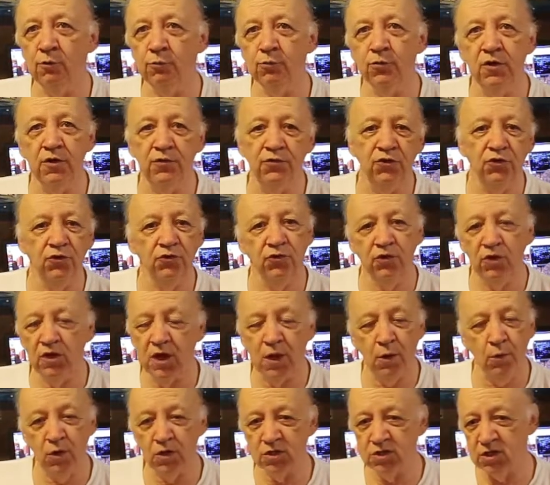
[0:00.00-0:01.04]
previously
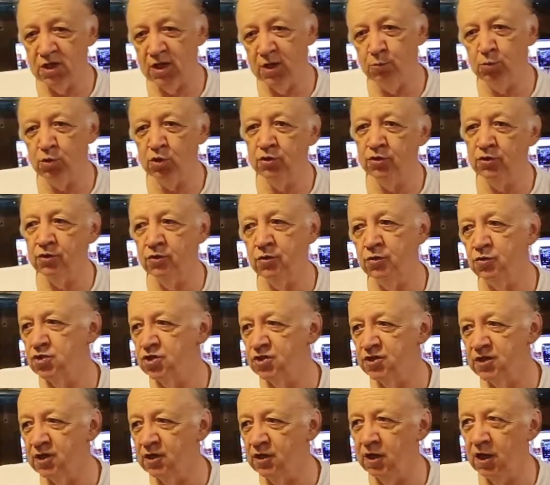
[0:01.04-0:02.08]
I wasn't able to do,
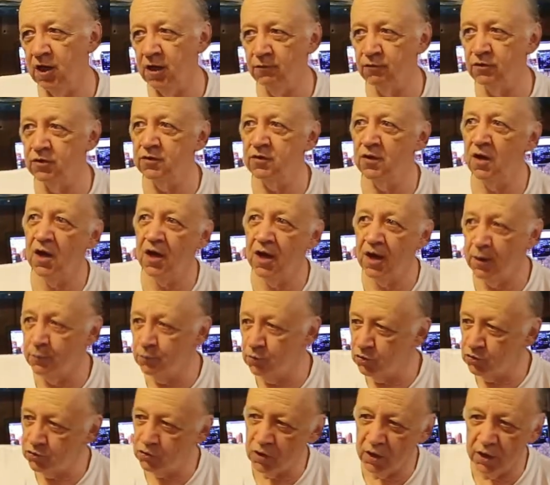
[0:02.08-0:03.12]
just didn't have the time
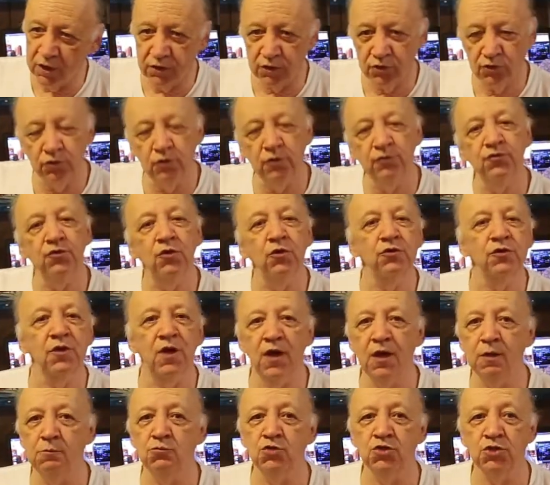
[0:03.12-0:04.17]
with trying to do a
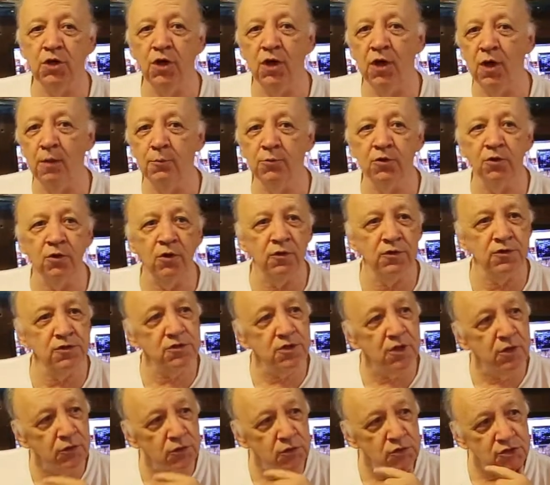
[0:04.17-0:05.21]
full-time job and all
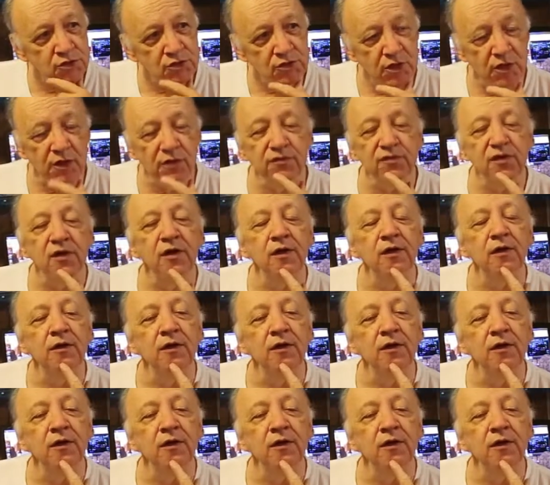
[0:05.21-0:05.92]
this other stuff.